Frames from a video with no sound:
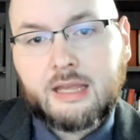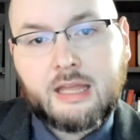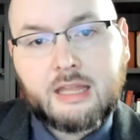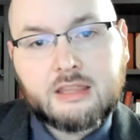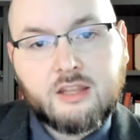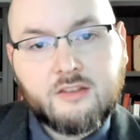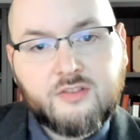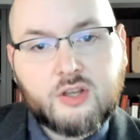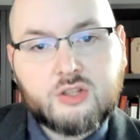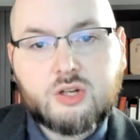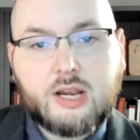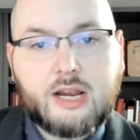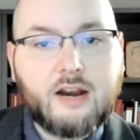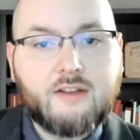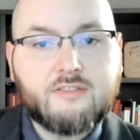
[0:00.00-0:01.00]
The future
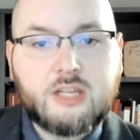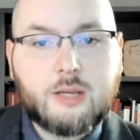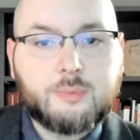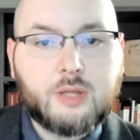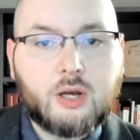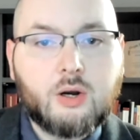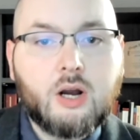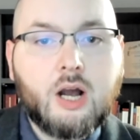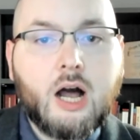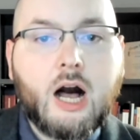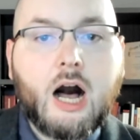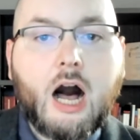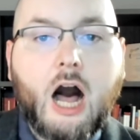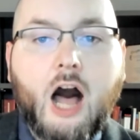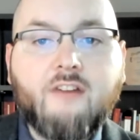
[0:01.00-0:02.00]
heir of Diplo
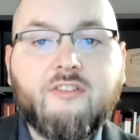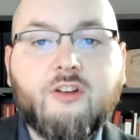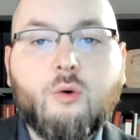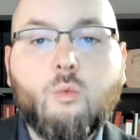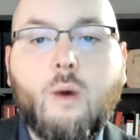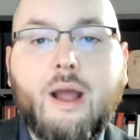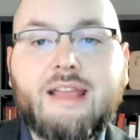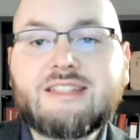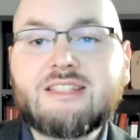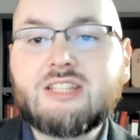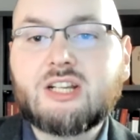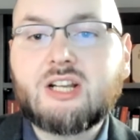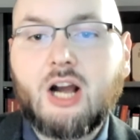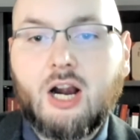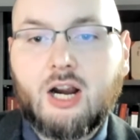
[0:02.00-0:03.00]
often wastes
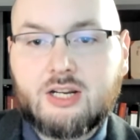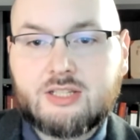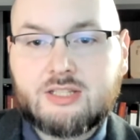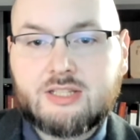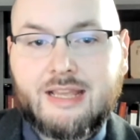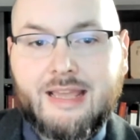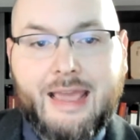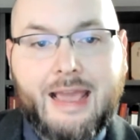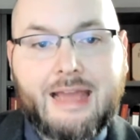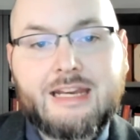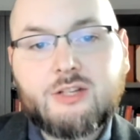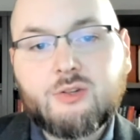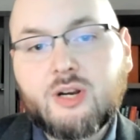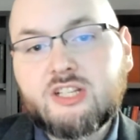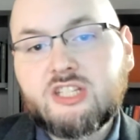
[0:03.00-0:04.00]
cigars, and he
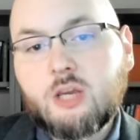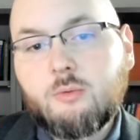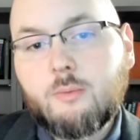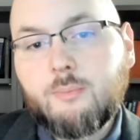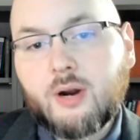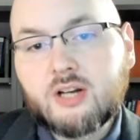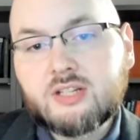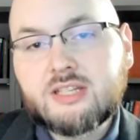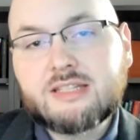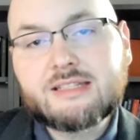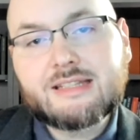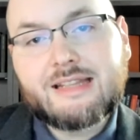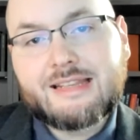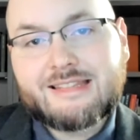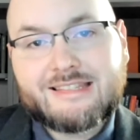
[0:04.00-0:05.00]
treats human persons
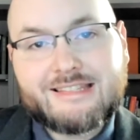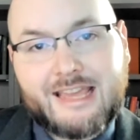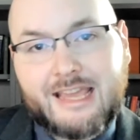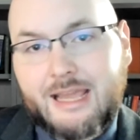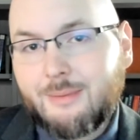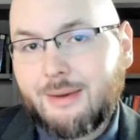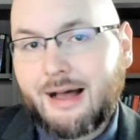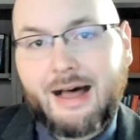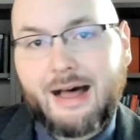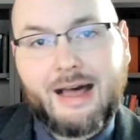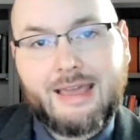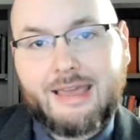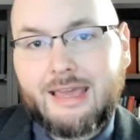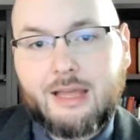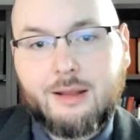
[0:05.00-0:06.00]
in the same
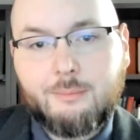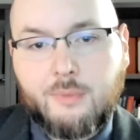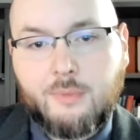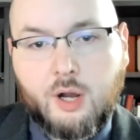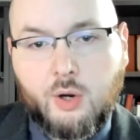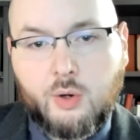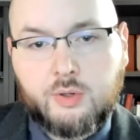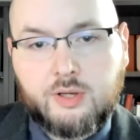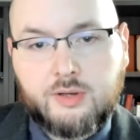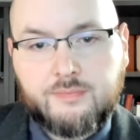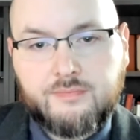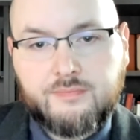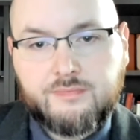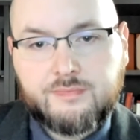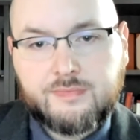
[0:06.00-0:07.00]
I-it mode.
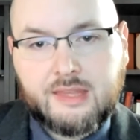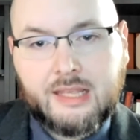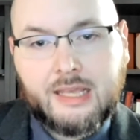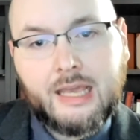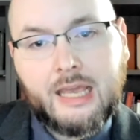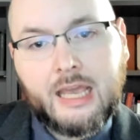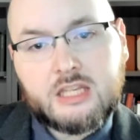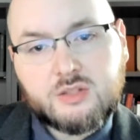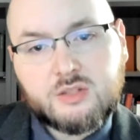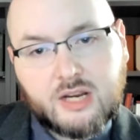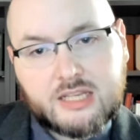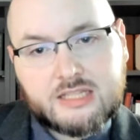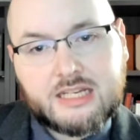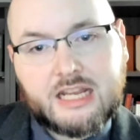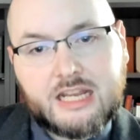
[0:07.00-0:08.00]
His
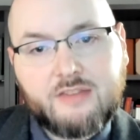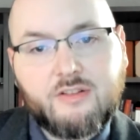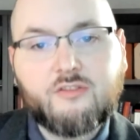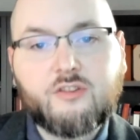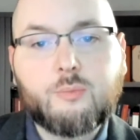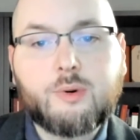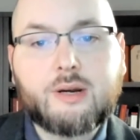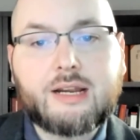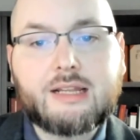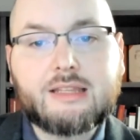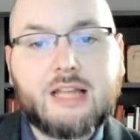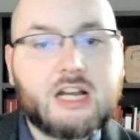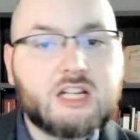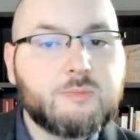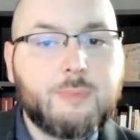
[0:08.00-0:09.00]
reason even for bringing
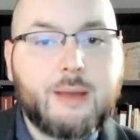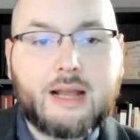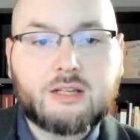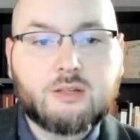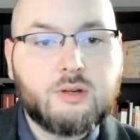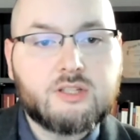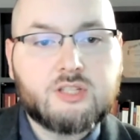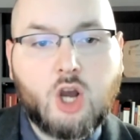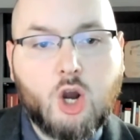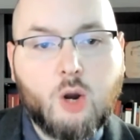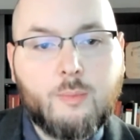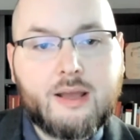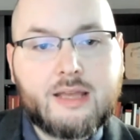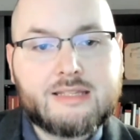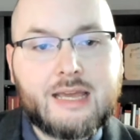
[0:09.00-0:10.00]
Lush back to his
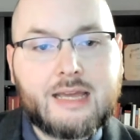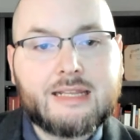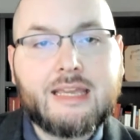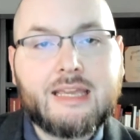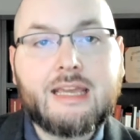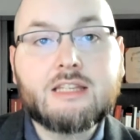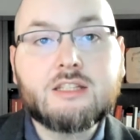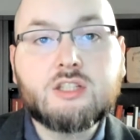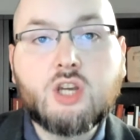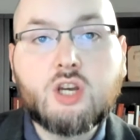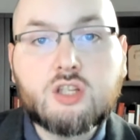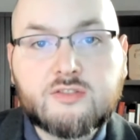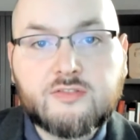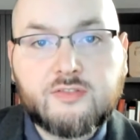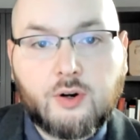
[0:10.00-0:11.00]
home is that he is
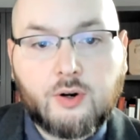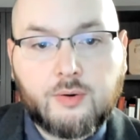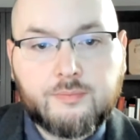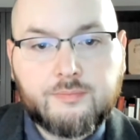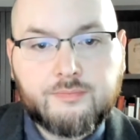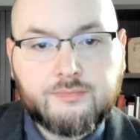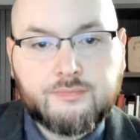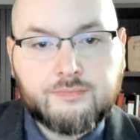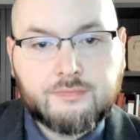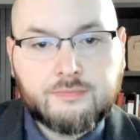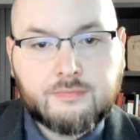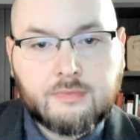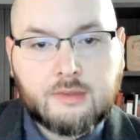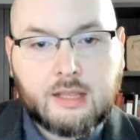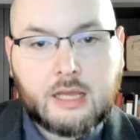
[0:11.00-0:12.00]
useful,
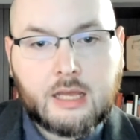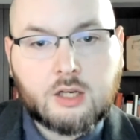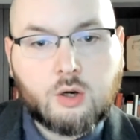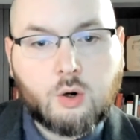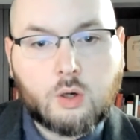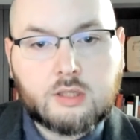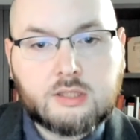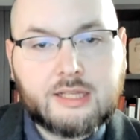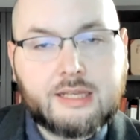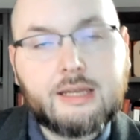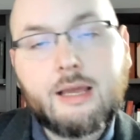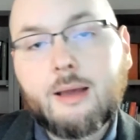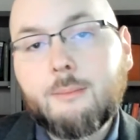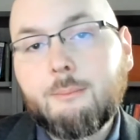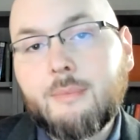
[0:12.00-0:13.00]
and accordingly
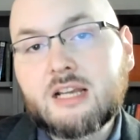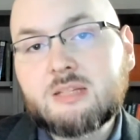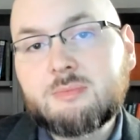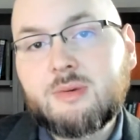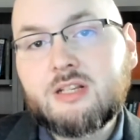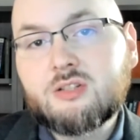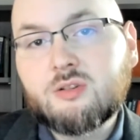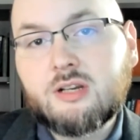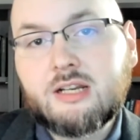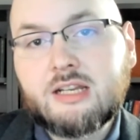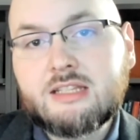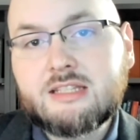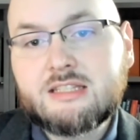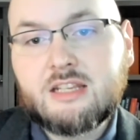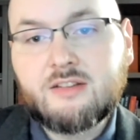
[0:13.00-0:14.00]
must be
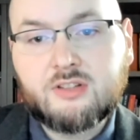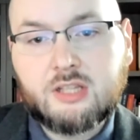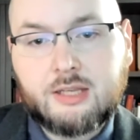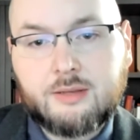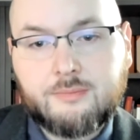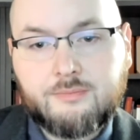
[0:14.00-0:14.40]
treated civilly.